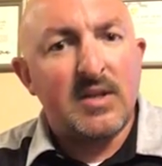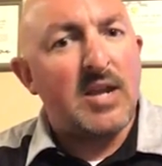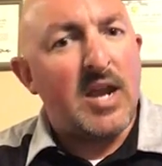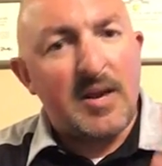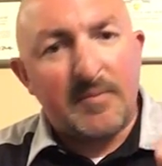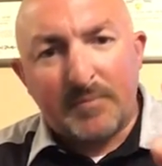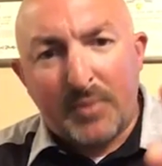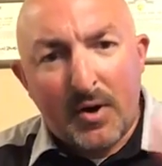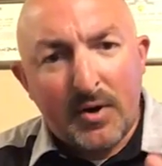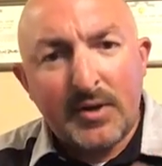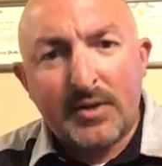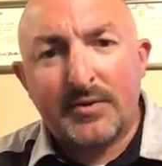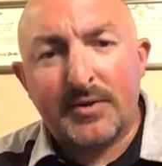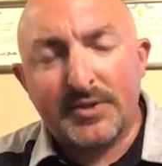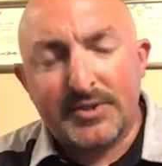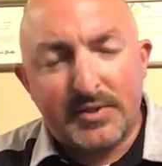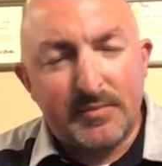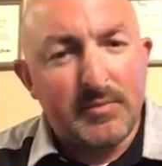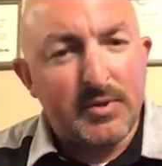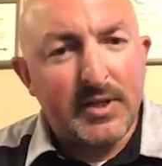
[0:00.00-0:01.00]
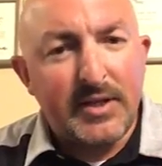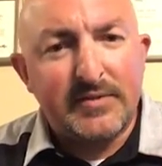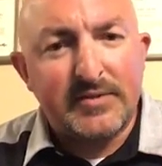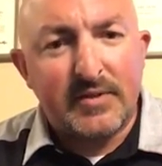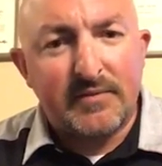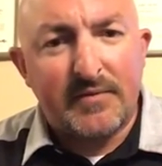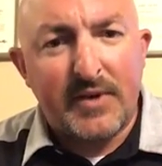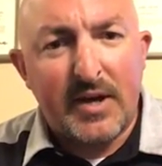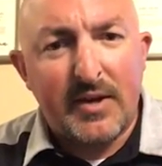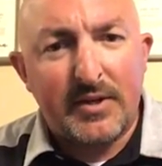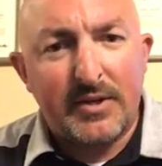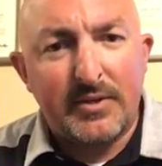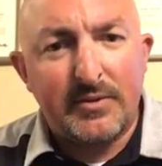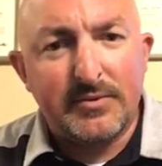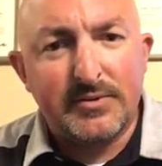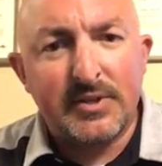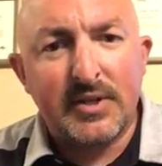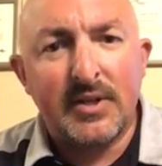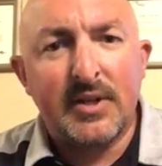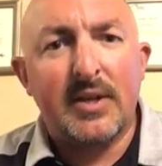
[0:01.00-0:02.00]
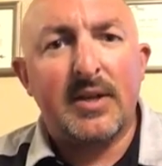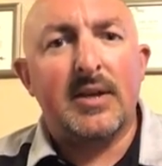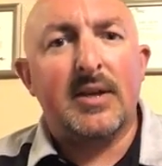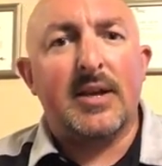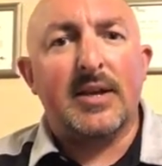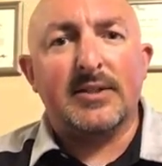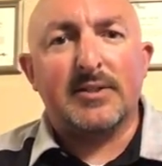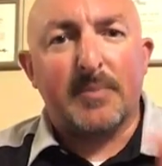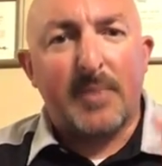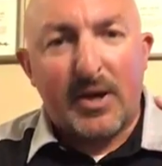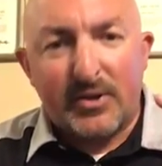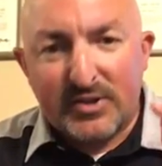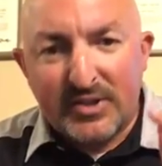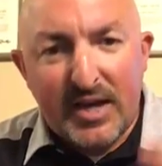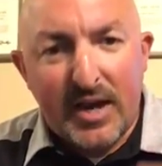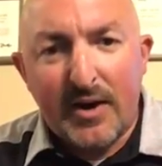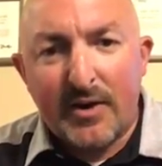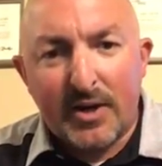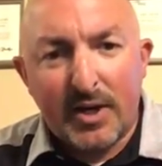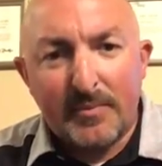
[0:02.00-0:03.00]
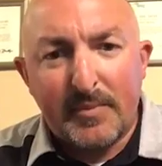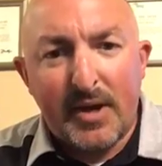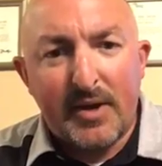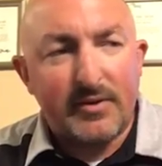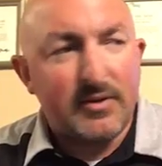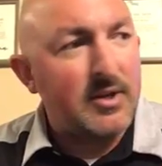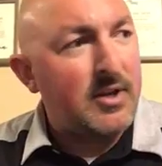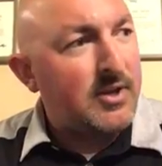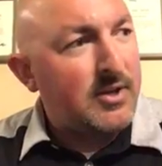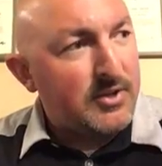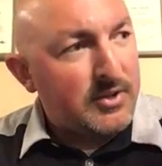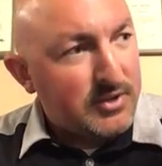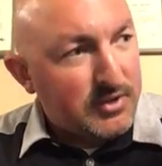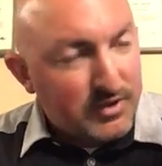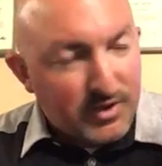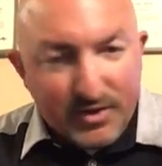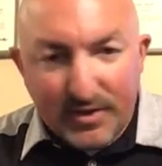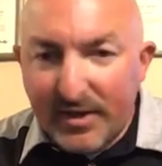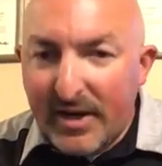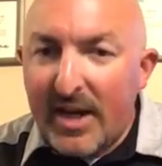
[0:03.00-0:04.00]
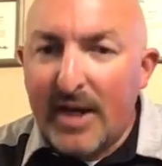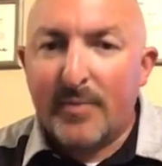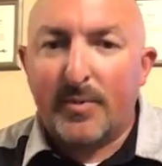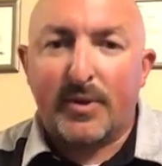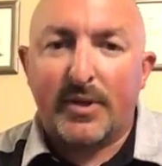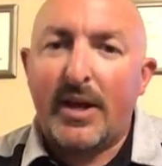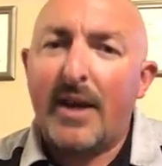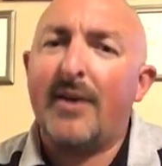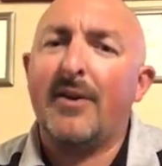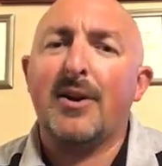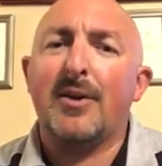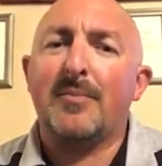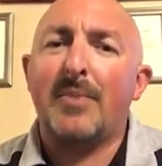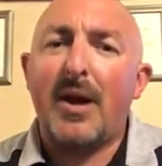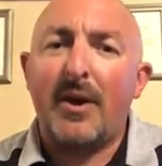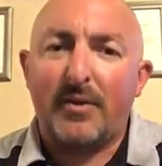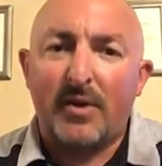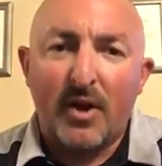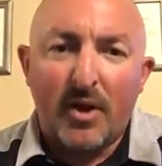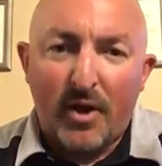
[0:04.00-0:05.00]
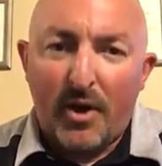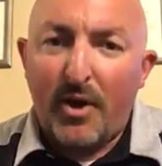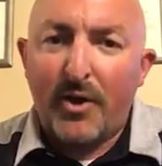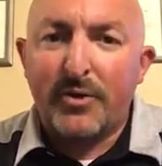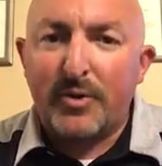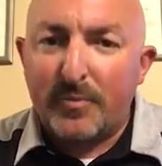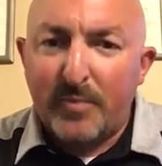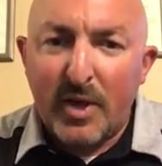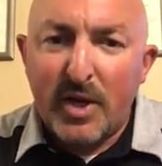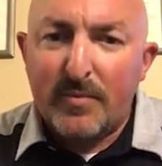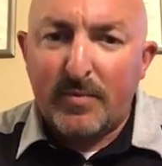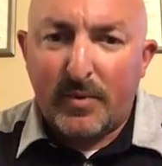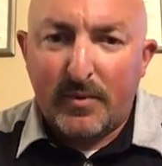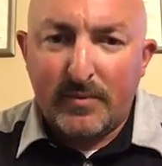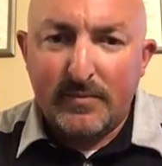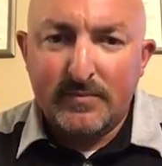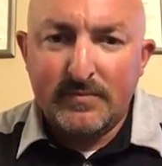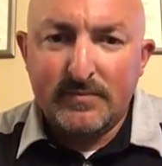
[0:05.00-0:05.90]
And part of Christian beliefs and values is about caring about your neighbor, caring about other people.